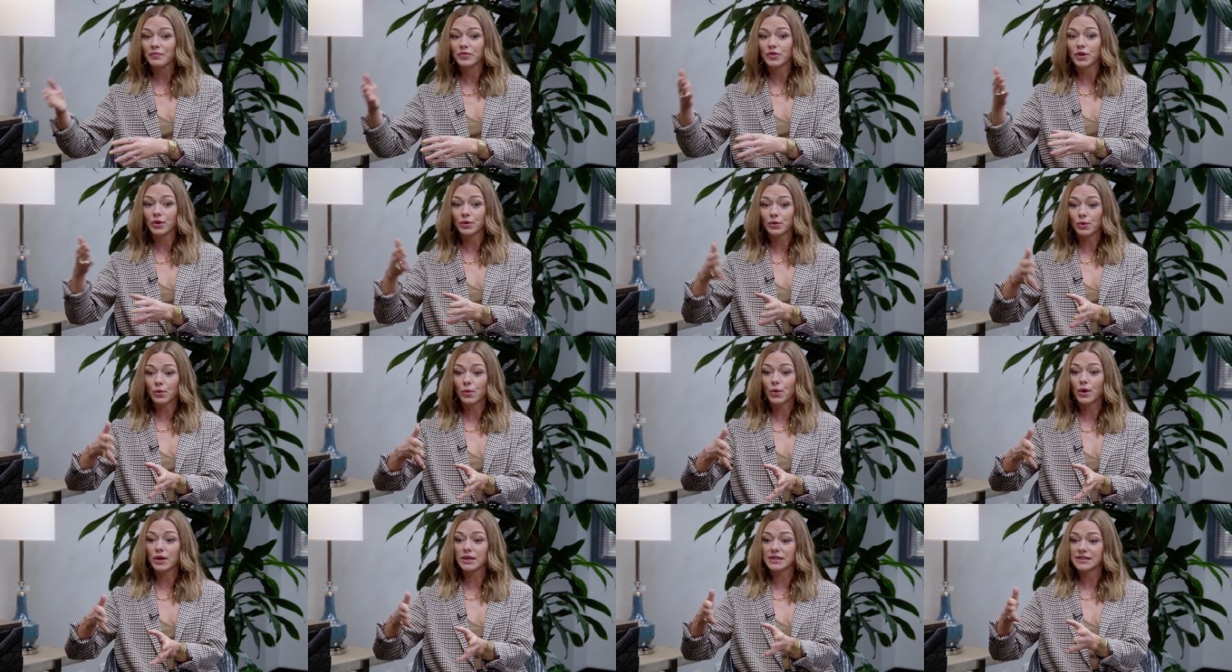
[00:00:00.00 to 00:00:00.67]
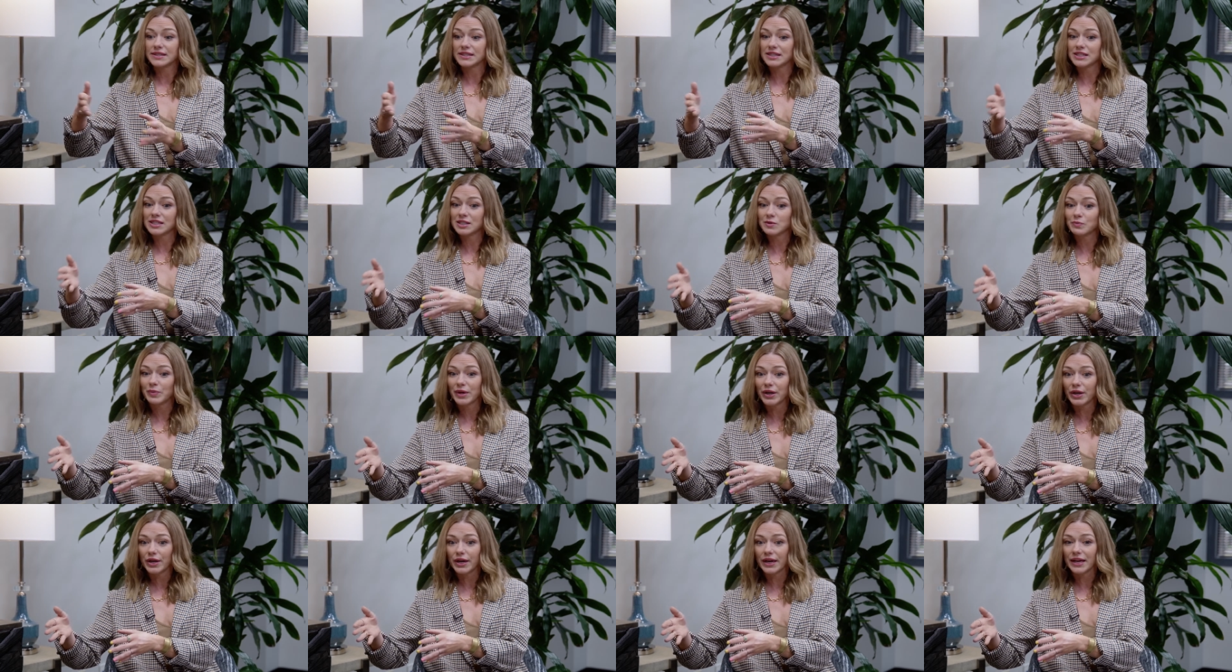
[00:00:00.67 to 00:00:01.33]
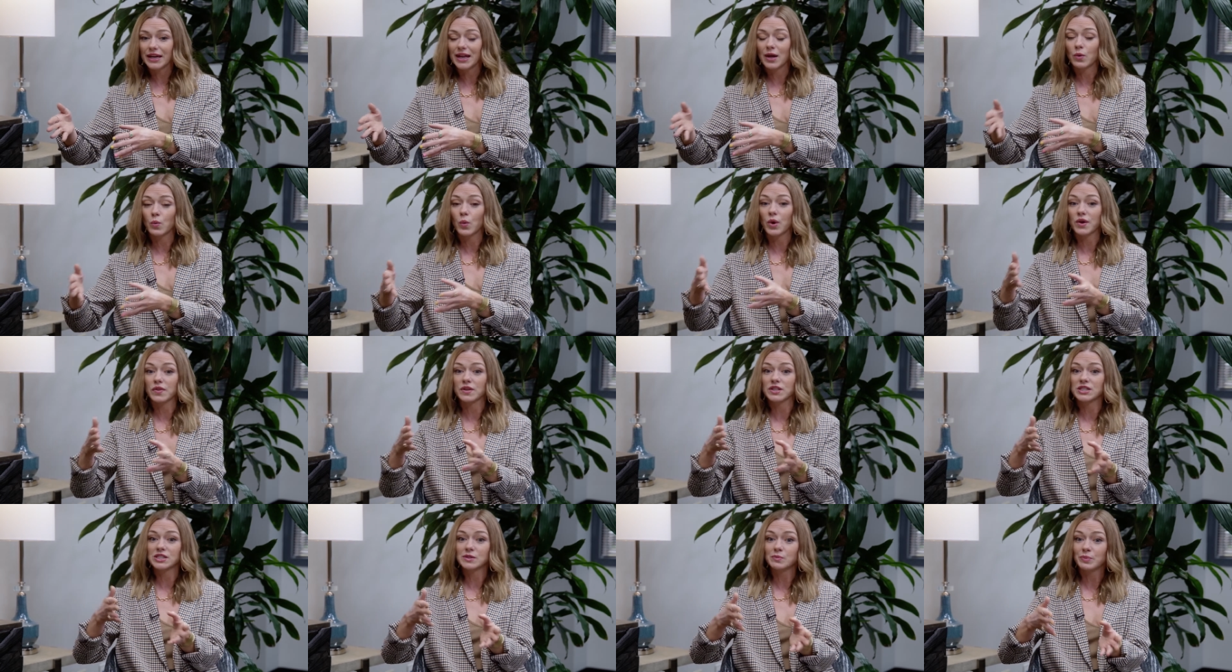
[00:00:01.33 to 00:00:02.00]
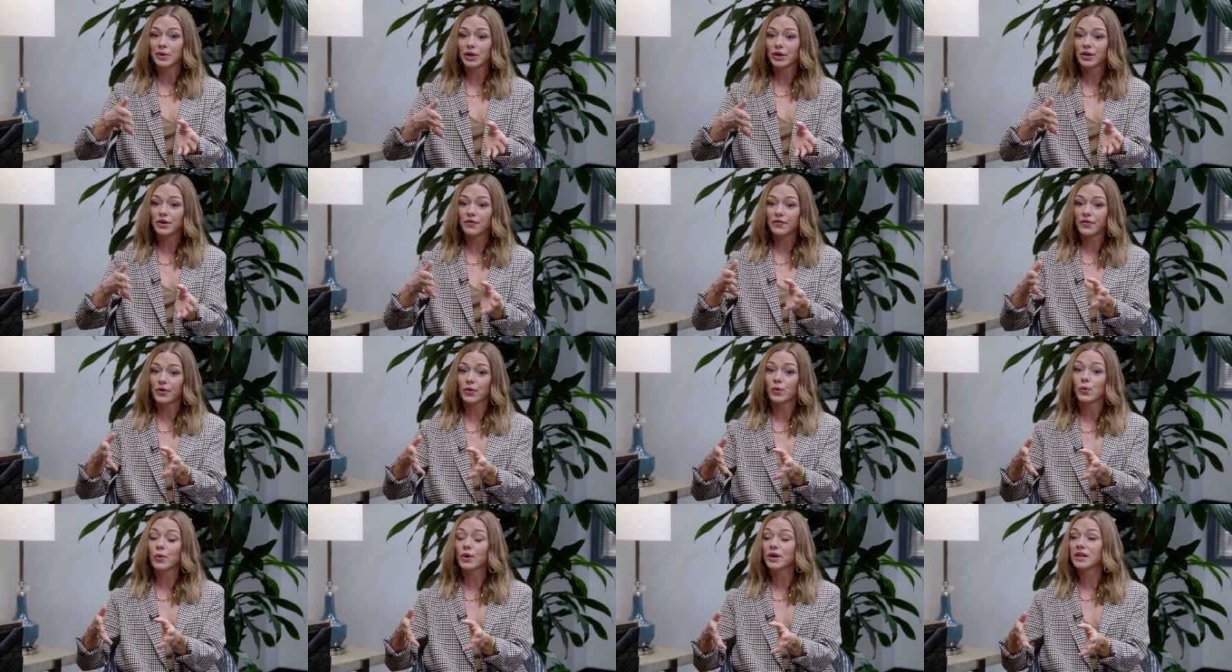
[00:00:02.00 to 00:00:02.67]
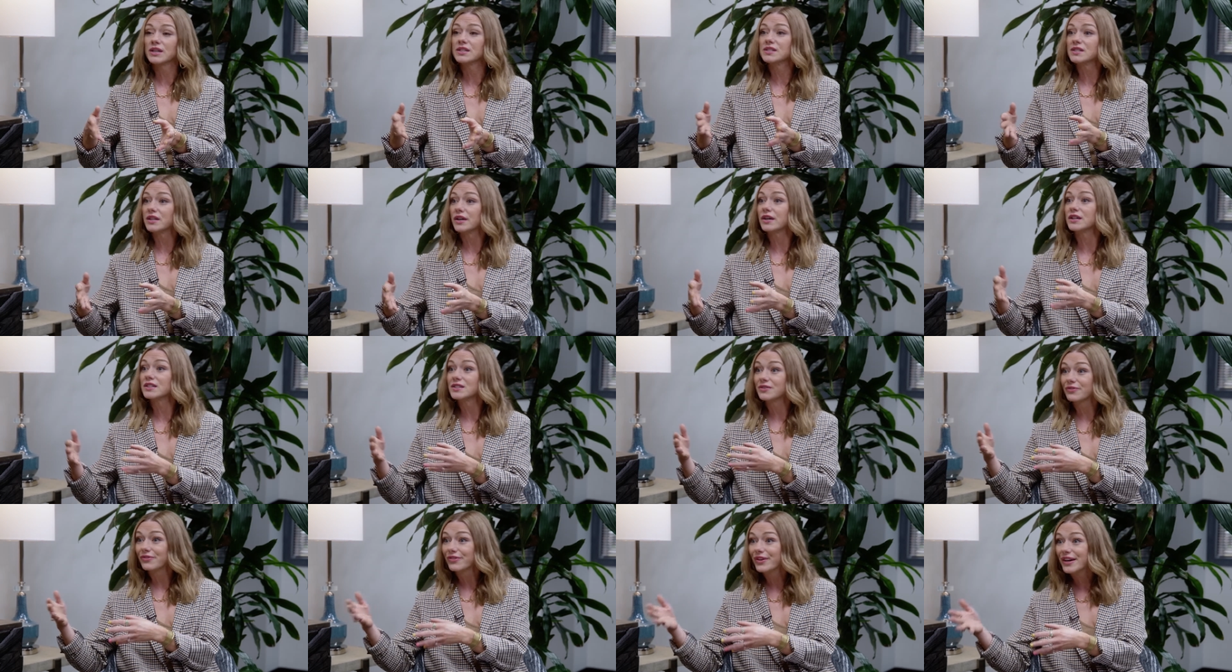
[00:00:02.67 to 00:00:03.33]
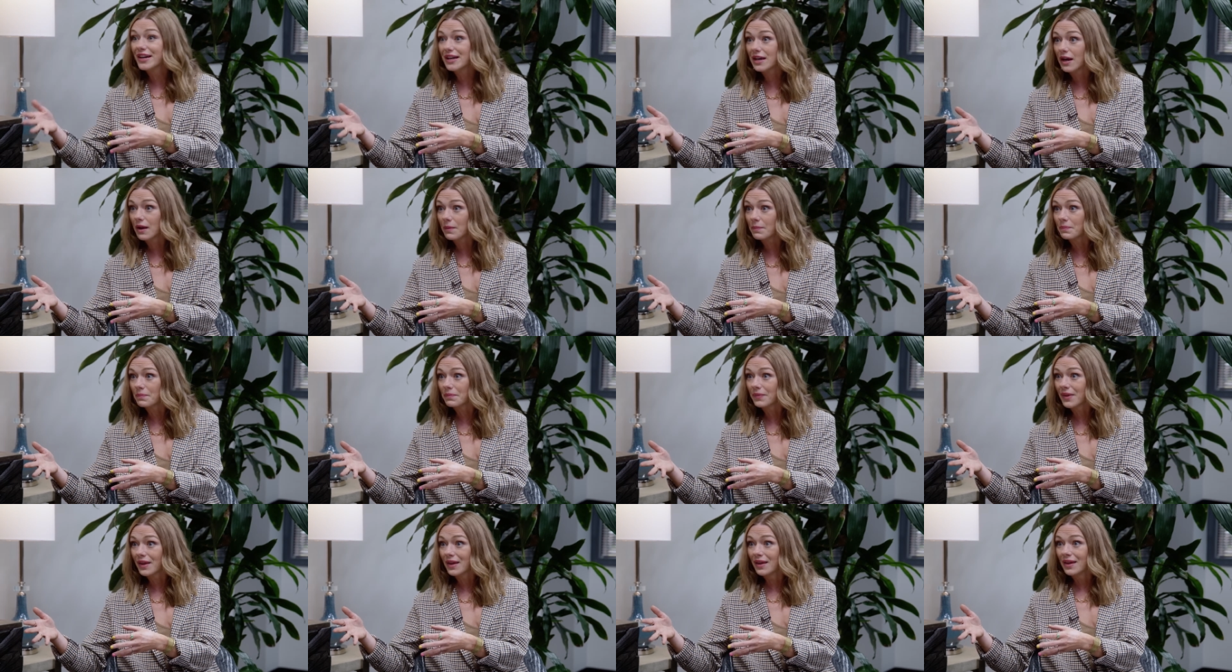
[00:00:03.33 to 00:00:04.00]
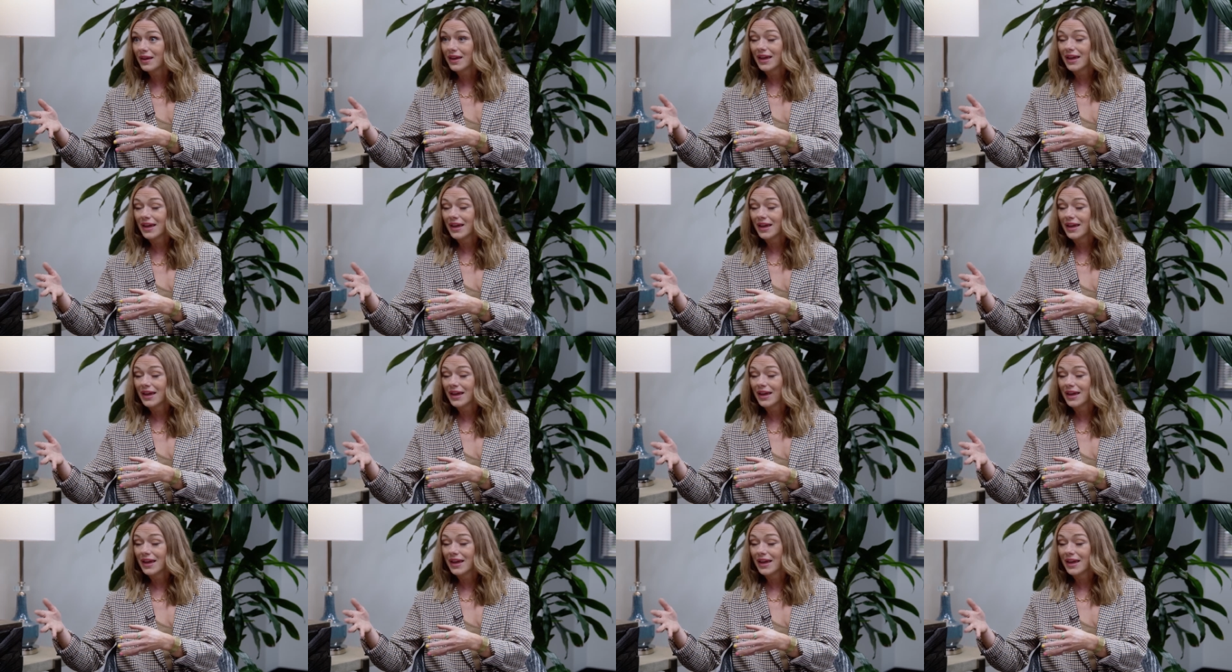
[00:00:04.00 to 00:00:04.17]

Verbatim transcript: The Lord is the Spirit, and where the Spirit of the Lord is, there is freedom. Good.